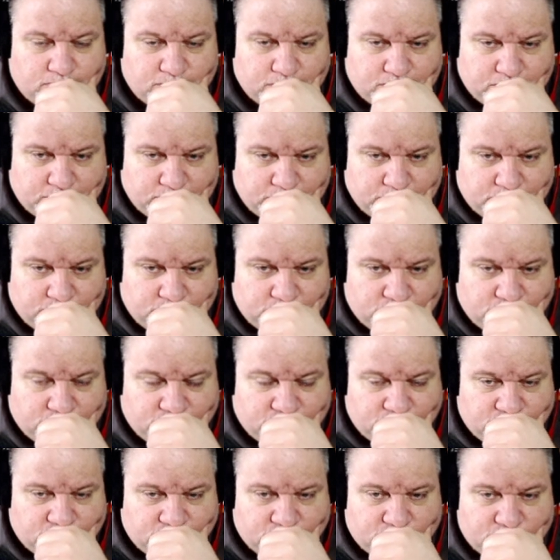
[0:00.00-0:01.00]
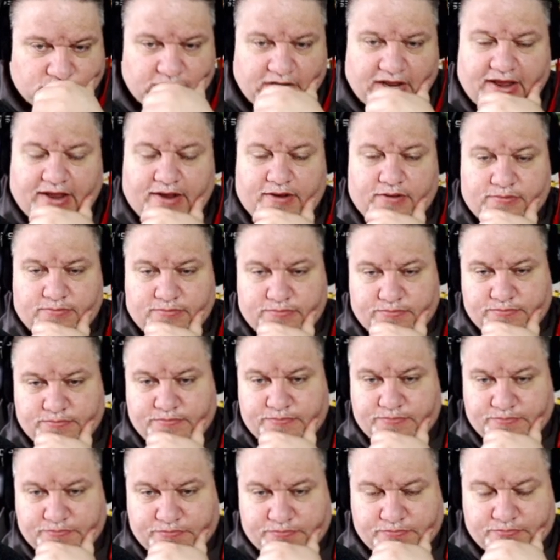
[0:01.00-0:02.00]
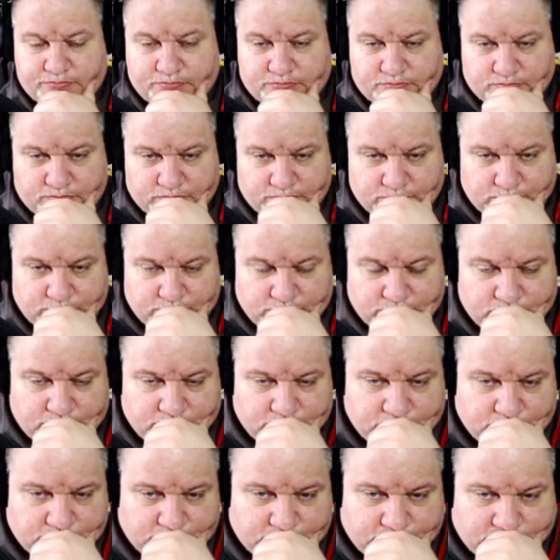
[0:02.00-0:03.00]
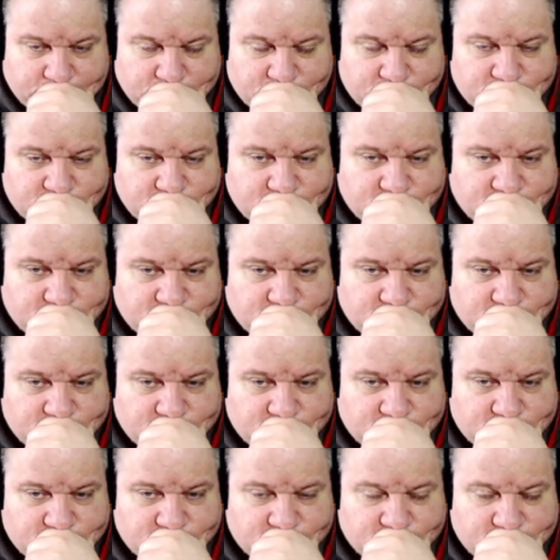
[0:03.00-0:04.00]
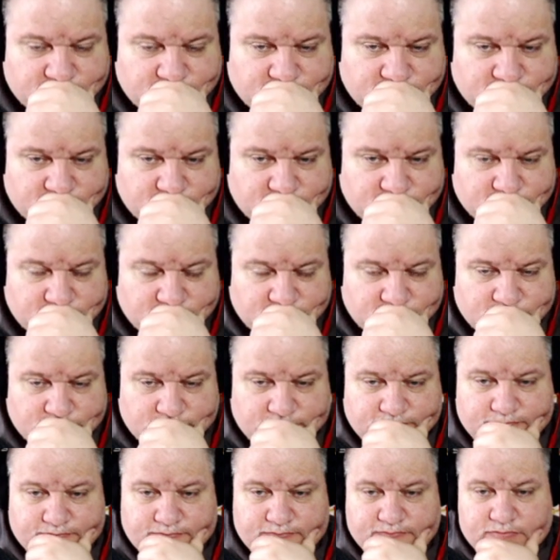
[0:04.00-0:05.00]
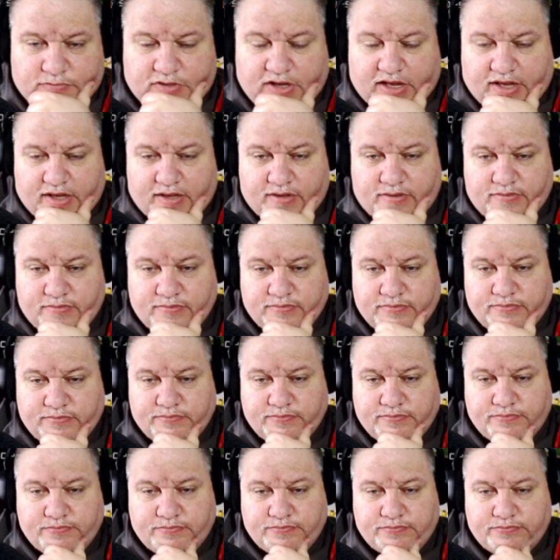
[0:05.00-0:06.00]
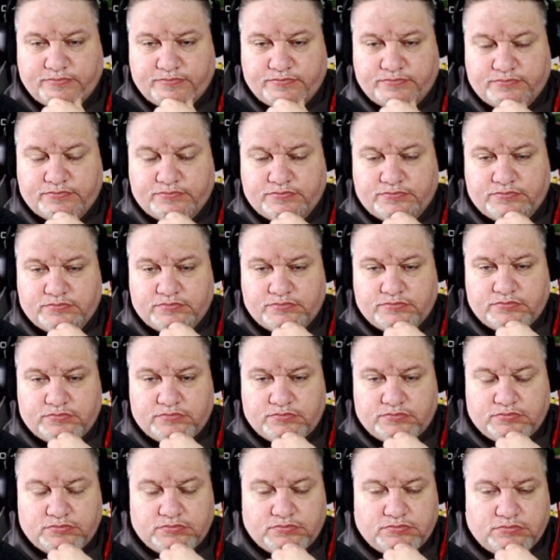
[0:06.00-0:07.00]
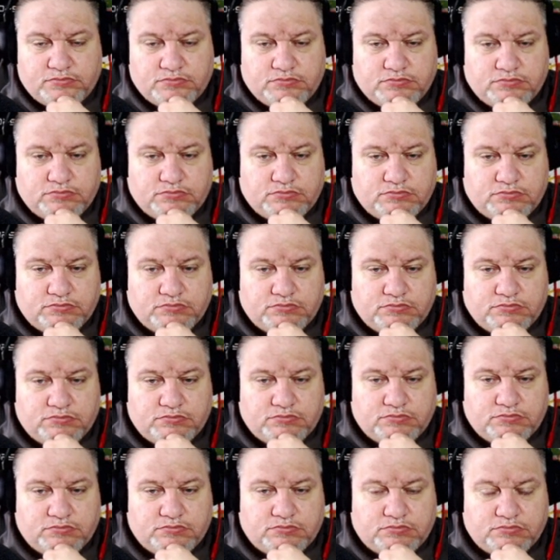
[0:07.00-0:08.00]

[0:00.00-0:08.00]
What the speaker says: [no speech]